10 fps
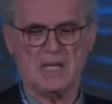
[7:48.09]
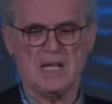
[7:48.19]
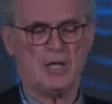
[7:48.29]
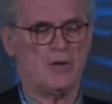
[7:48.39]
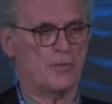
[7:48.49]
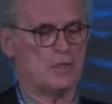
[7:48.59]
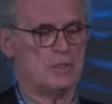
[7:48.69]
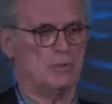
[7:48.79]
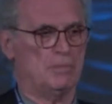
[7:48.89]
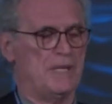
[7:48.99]
And of course,
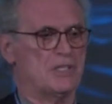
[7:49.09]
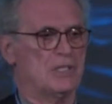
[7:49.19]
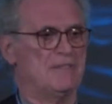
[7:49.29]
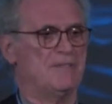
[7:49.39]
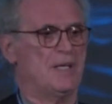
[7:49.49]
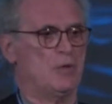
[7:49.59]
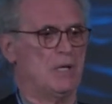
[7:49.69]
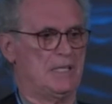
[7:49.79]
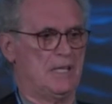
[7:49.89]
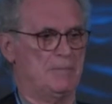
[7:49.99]
you measure the value
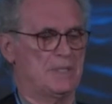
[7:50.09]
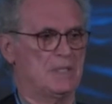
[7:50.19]
outcomes.